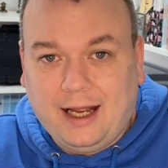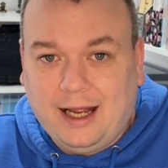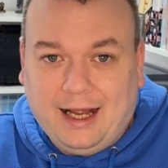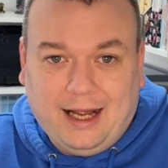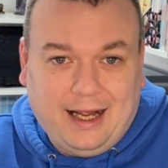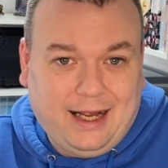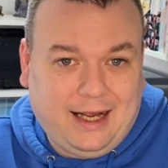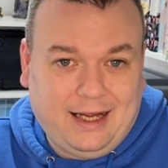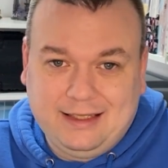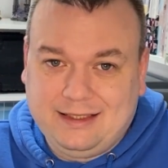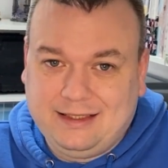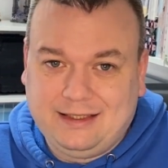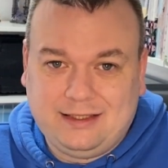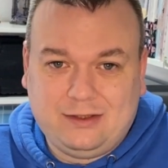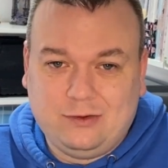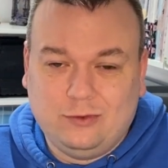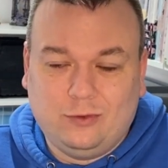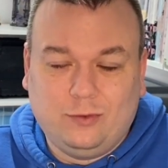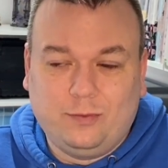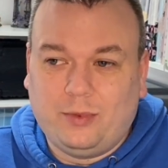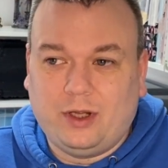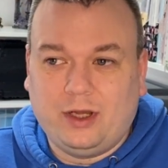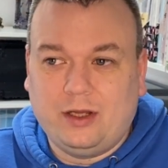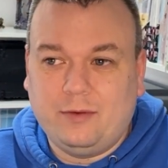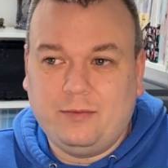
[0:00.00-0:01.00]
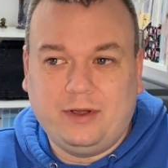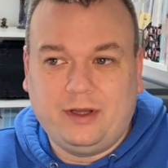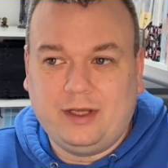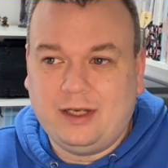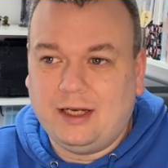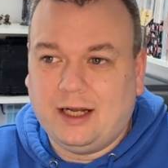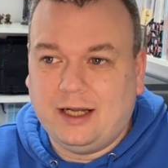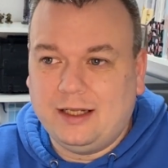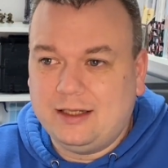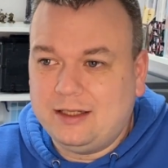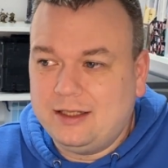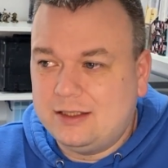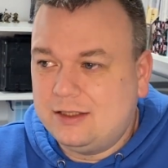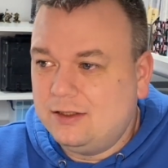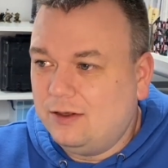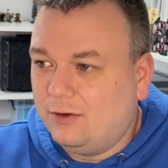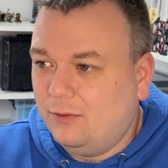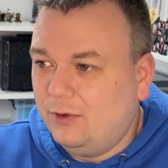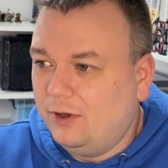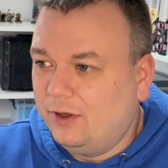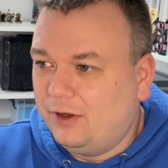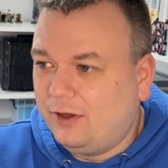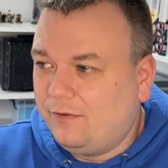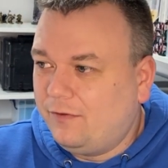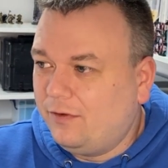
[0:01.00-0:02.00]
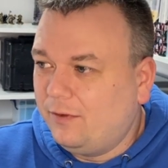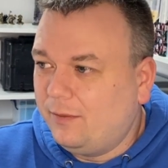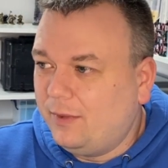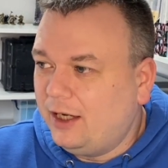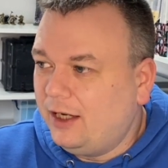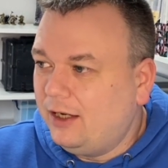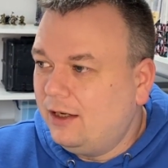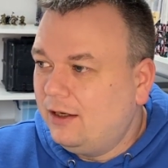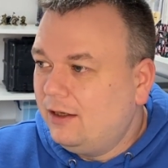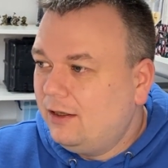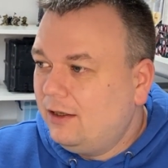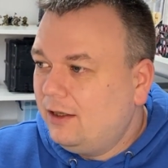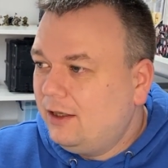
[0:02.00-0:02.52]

I just don't bother with it. It's not worth it for me.